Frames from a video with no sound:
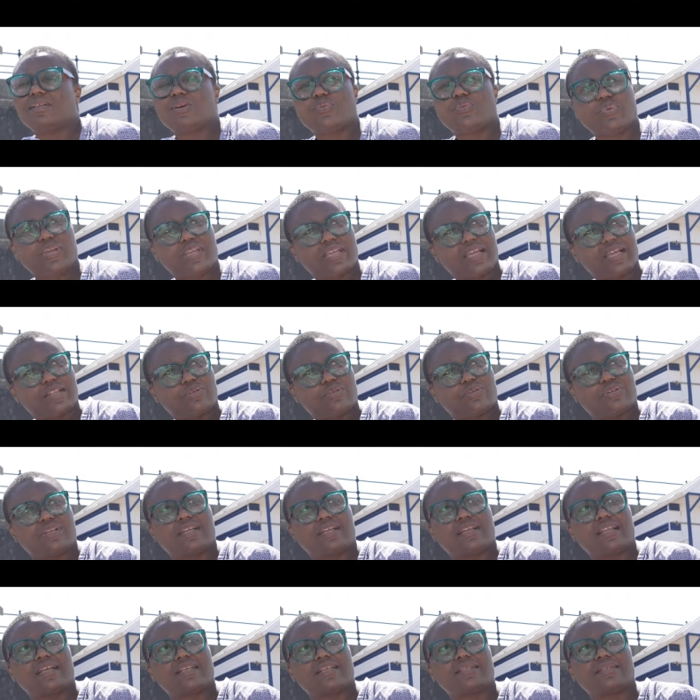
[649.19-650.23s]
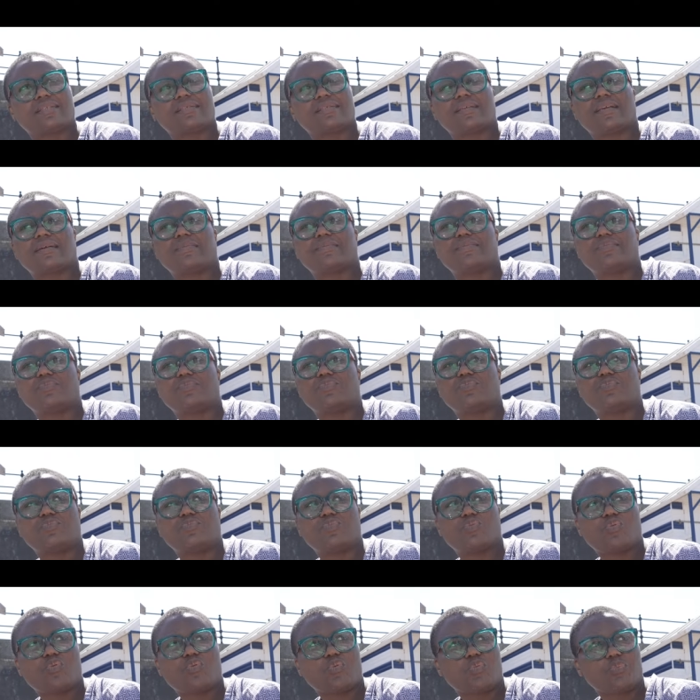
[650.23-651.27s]
Then we get on the next
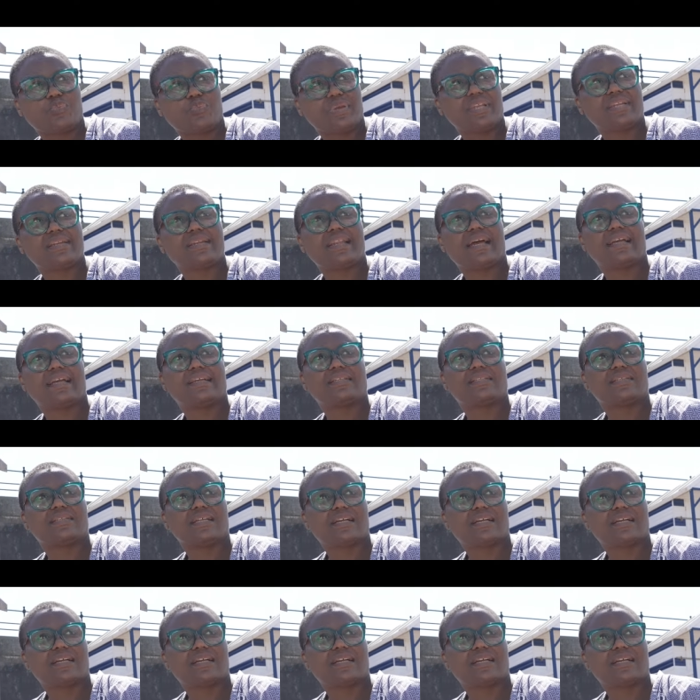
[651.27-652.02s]
midnight.